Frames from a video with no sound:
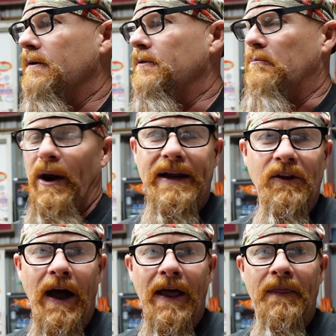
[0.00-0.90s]
the brake
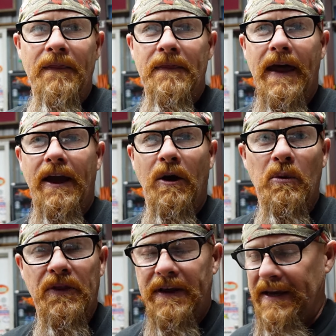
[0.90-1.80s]
line that come
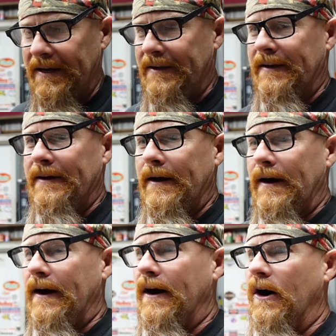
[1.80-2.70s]
with the kit
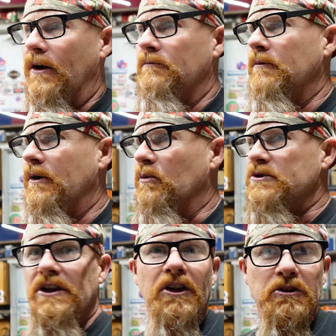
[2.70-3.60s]
uh,
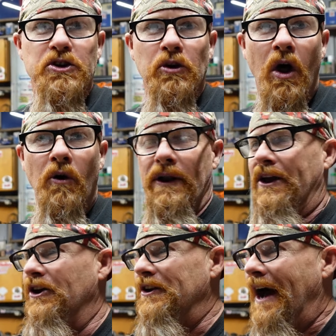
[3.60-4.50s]
was a little too long, and I
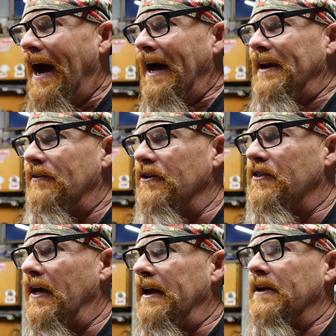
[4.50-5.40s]
couldn't hide
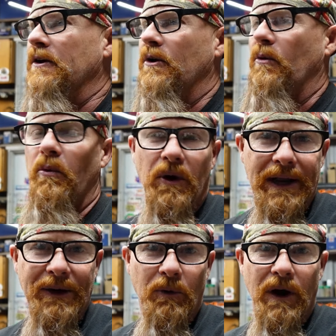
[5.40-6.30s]
everything
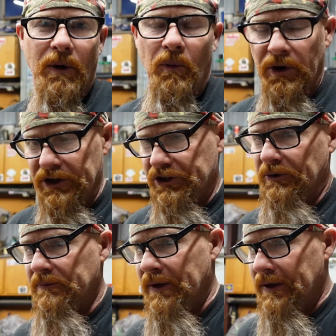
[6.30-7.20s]
really where I wanted
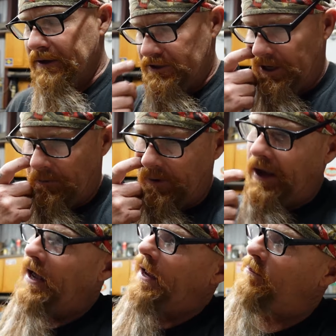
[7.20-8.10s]
to. So,
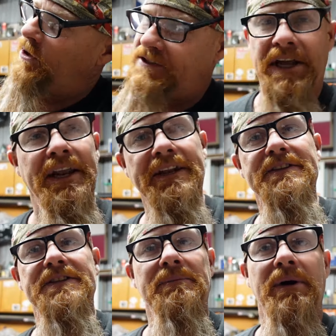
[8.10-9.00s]
and plus I needed
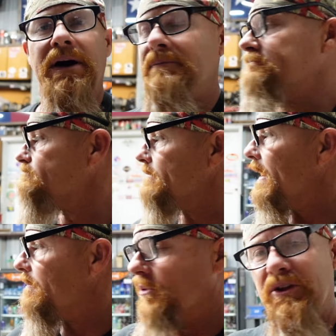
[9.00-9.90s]
some uh,
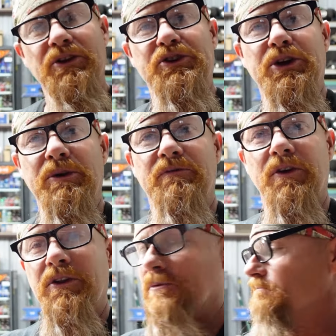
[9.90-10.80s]
breather tube
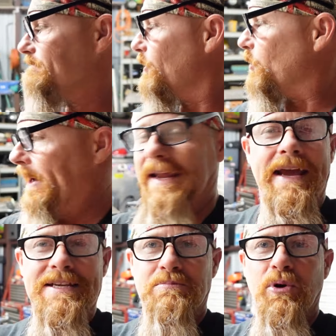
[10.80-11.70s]
for the
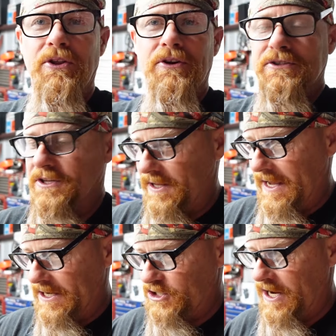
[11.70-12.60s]
crankcase breather to the
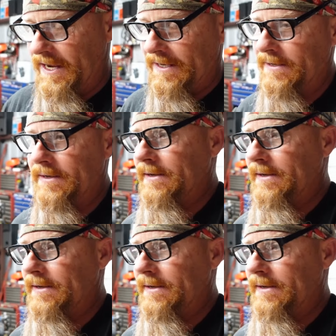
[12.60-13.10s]
catch can.